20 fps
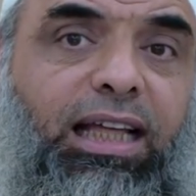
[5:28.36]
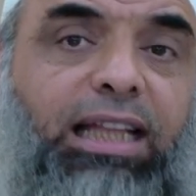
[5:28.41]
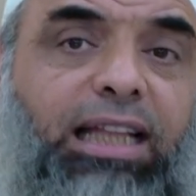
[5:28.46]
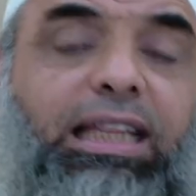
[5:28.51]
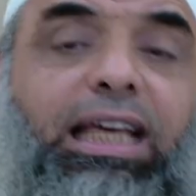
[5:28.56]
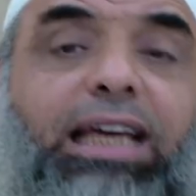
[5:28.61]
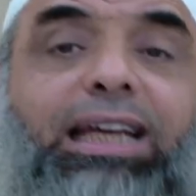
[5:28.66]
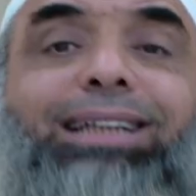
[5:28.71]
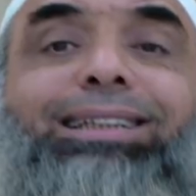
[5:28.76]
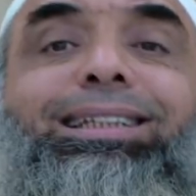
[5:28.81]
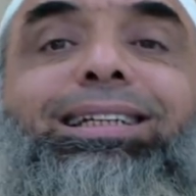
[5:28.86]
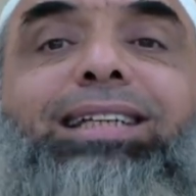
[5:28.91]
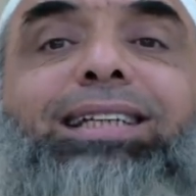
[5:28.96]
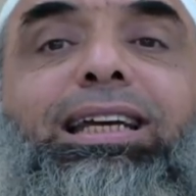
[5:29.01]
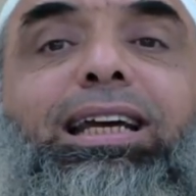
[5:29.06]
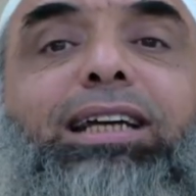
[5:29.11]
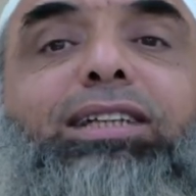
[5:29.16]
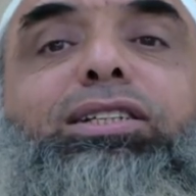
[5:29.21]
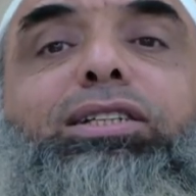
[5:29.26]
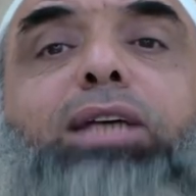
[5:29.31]
then it is
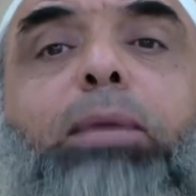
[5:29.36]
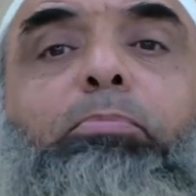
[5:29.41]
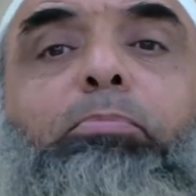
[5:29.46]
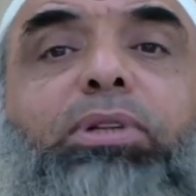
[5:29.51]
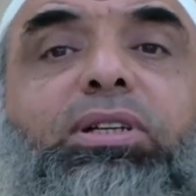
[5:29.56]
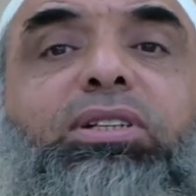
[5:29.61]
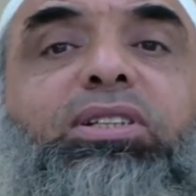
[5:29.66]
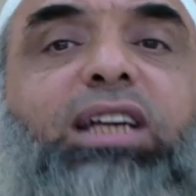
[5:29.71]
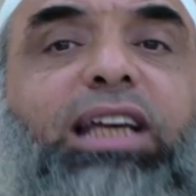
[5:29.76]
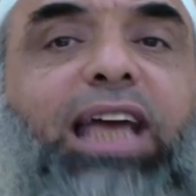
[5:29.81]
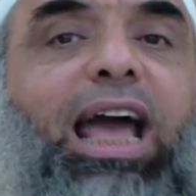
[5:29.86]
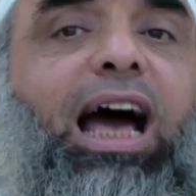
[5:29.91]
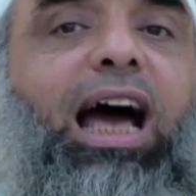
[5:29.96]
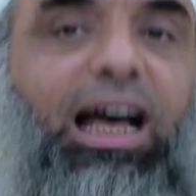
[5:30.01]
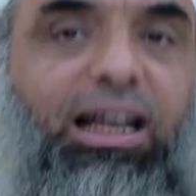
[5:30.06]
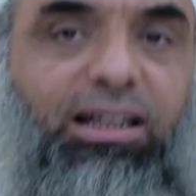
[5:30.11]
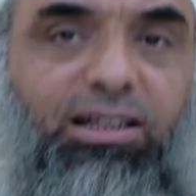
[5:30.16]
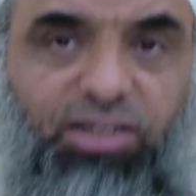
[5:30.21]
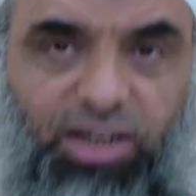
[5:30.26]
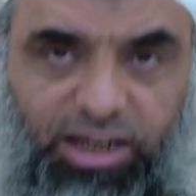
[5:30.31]
an accepted
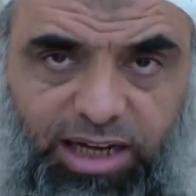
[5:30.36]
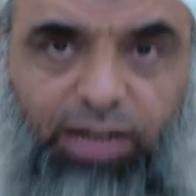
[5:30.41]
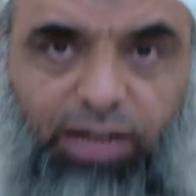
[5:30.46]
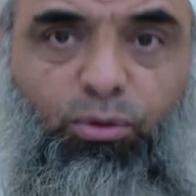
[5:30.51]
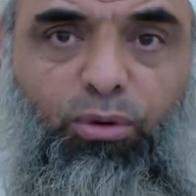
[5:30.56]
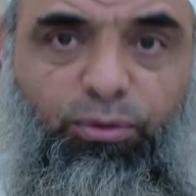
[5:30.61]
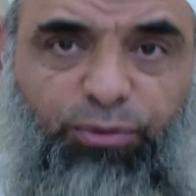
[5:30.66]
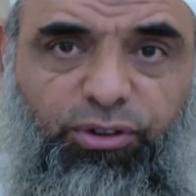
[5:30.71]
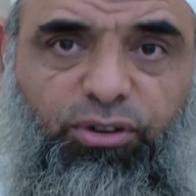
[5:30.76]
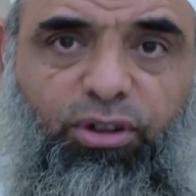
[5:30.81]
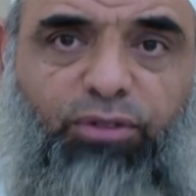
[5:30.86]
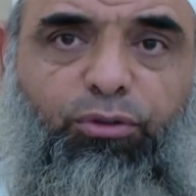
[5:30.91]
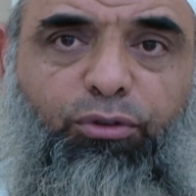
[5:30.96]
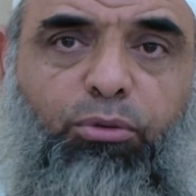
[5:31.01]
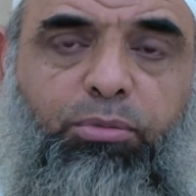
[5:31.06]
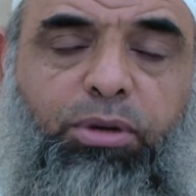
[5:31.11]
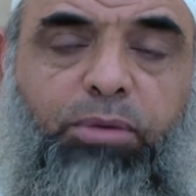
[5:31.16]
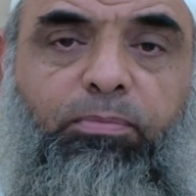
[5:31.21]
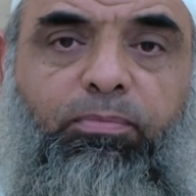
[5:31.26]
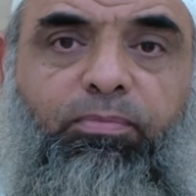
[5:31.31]
Zakah, Zakat Al-Fitr
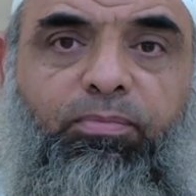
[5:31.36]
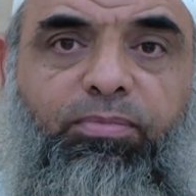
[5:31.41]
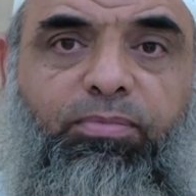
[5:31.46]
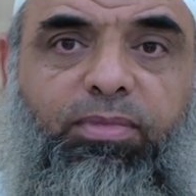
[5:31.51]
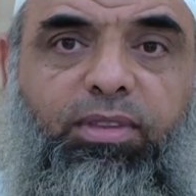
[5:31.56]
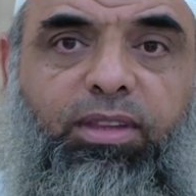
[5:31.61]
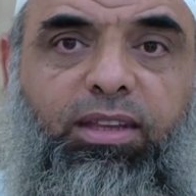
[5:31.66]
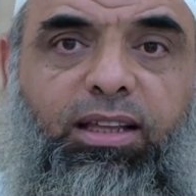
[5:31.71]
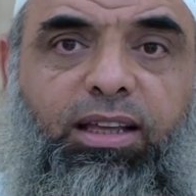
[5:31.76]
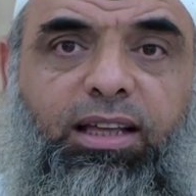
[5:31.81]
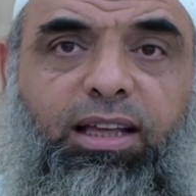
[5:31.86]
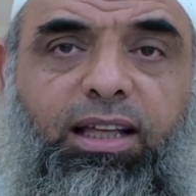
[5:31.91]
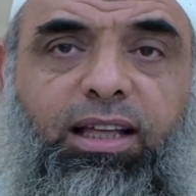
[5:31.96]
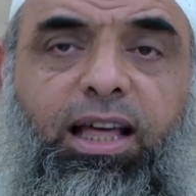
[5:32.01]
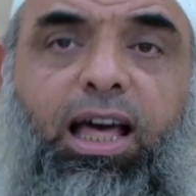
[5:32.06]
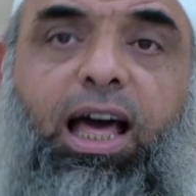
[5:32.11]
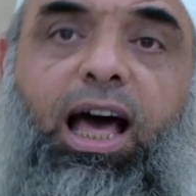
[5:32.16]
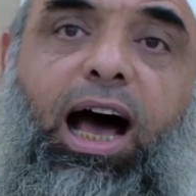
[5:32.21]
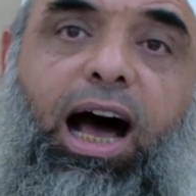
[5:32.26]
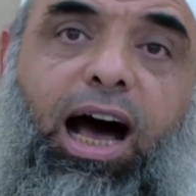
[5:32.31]
from him.
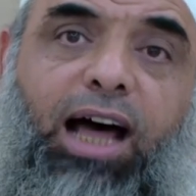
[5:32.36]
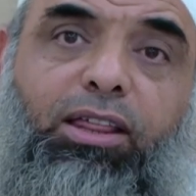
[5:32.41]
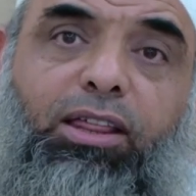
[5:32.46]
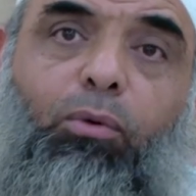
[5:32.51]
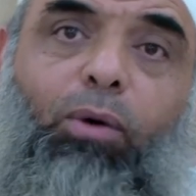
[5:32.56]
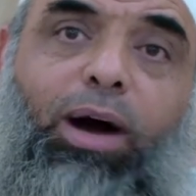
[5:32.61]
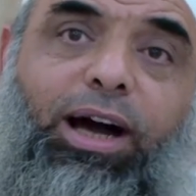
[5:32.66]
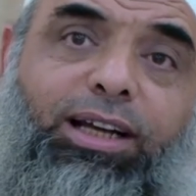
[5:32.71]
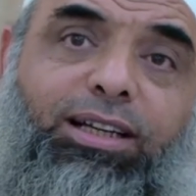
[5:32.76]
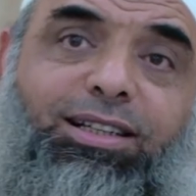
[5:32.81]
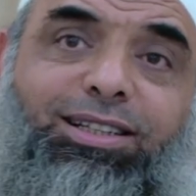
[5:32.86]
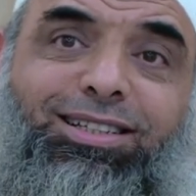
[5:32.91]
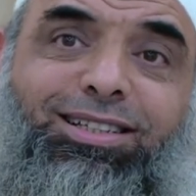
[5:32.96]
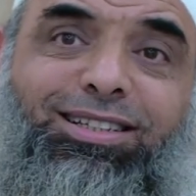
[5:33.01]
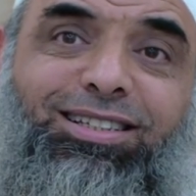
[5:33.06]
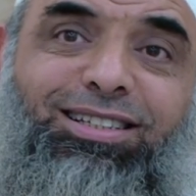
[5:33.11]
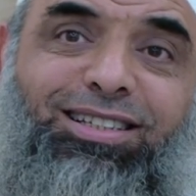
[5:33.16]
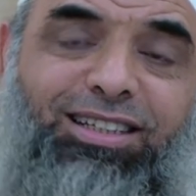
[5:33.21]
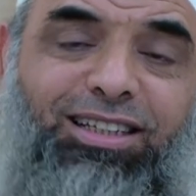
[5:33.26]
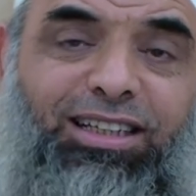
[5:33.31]

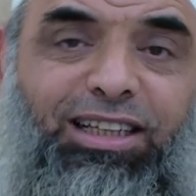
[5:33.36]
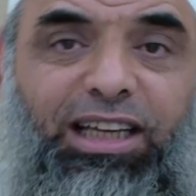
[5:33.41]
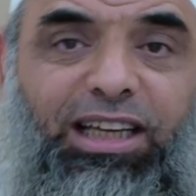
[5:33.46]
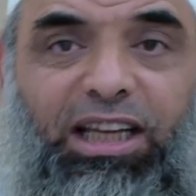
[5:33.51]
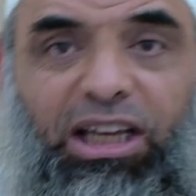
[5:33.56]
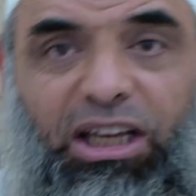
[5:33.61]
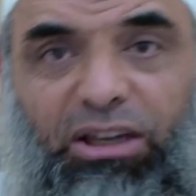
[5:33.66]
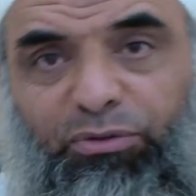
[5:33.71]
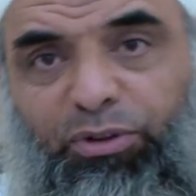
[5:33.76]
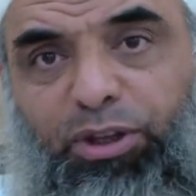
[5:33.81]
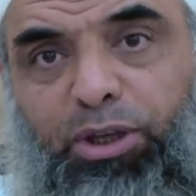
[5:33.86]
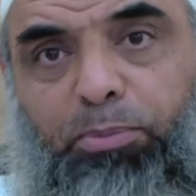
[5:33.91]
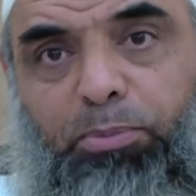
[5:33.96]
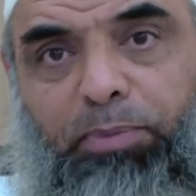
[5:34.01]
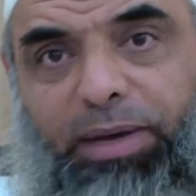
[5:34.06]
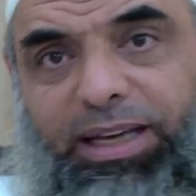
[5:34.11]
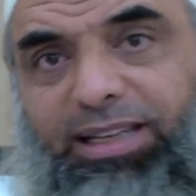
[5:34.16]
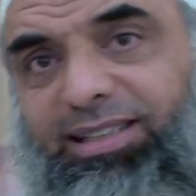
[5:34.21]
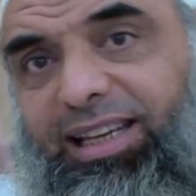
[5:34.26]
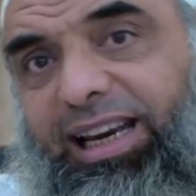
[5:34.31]
Otherwise, if he
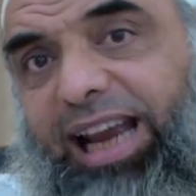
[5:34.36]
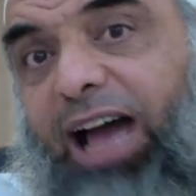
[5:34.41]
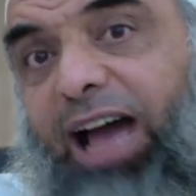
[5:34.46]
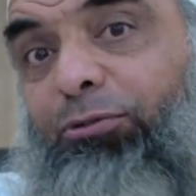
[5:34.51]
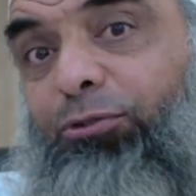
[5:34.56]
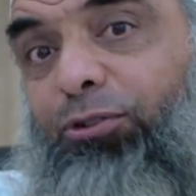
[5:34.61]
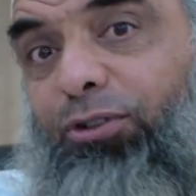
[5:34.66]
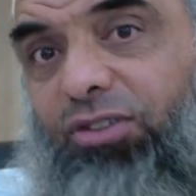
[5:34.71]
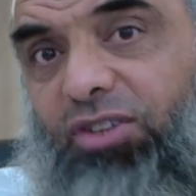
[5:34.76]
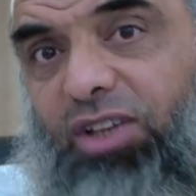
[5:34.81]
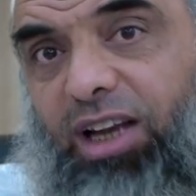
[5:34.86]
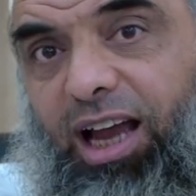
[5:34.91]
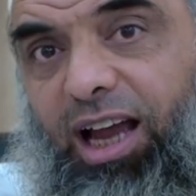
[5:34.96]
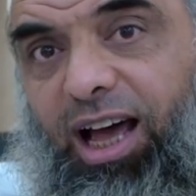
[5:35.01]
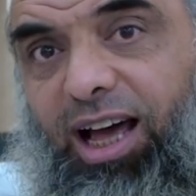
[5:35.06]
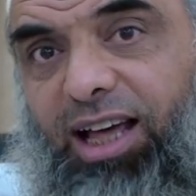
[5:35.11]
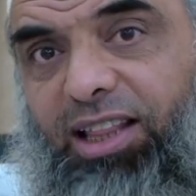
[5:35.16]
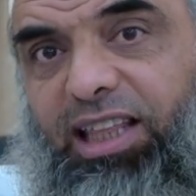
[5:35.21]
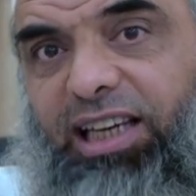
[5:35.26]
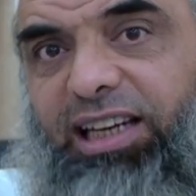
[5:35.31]
pays it after
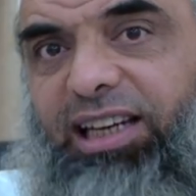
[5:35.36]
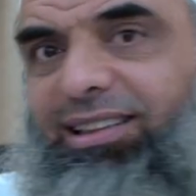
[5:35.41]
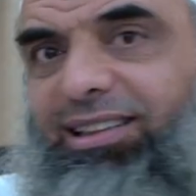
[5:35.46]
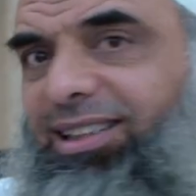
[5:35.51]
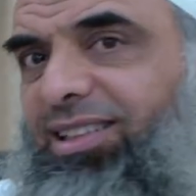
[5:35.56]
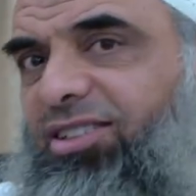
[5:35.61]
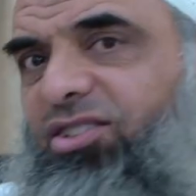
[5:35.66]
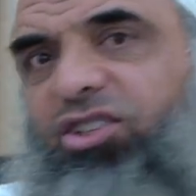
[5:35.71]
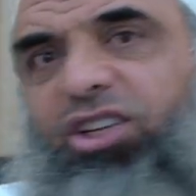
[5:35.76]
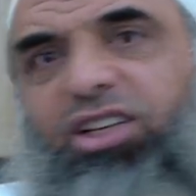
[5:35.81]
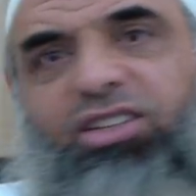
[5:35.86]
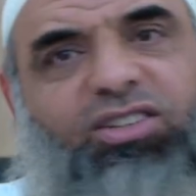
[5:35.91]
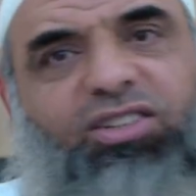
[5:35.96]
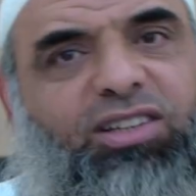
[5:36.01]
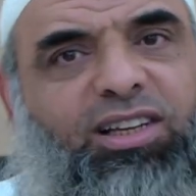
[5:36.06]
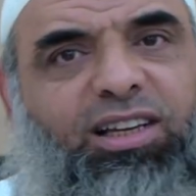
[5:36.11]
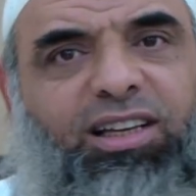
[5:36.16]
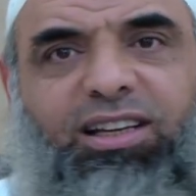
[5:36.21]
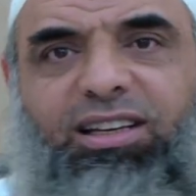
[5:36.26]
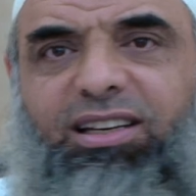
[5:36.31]
Salah, then it is just
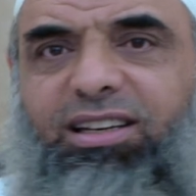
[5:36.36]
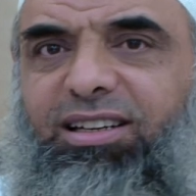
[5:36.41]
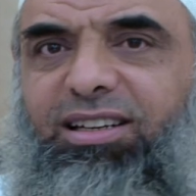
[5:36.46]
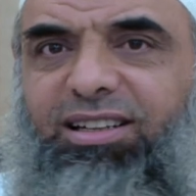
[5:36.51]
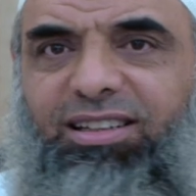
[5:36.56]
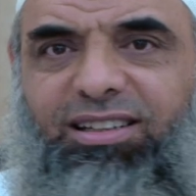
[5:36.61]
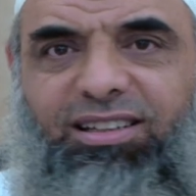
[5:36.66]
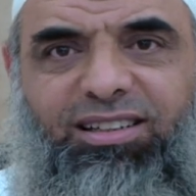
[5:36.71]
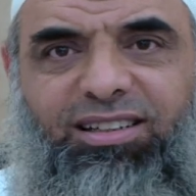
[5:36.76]
an